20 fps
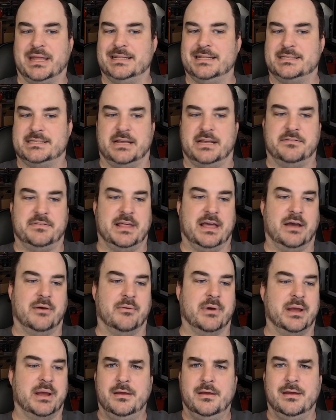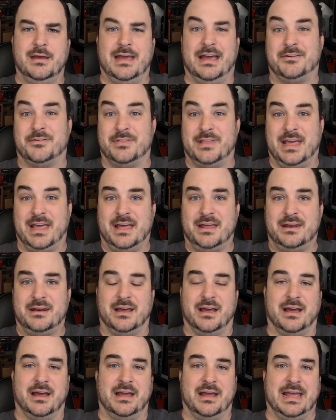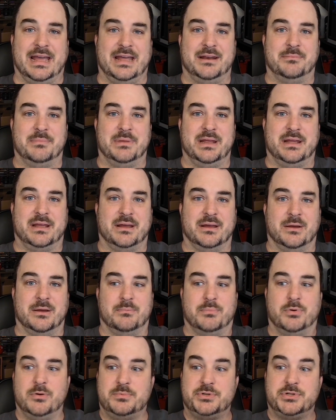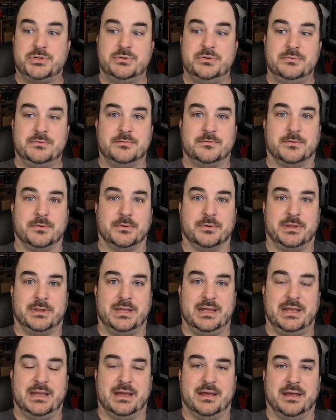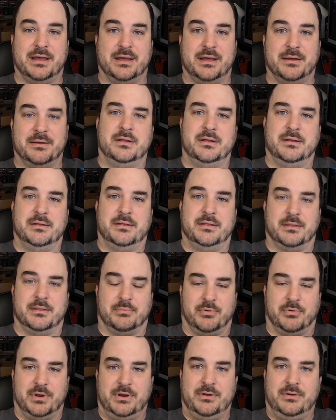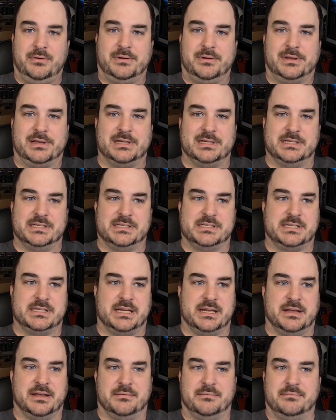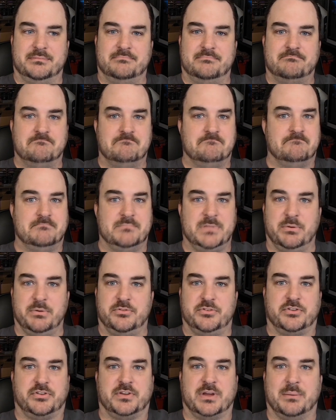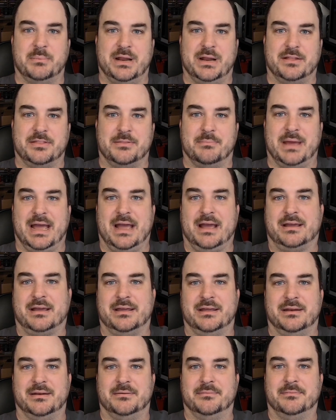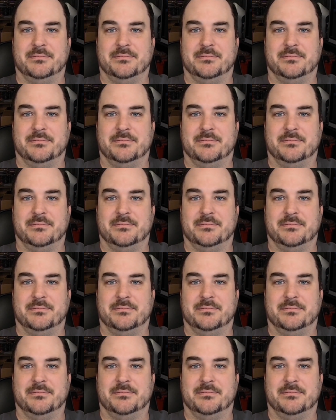it safe that way. After that, I had to make a poop chute for the printer because it was just coming out the back, and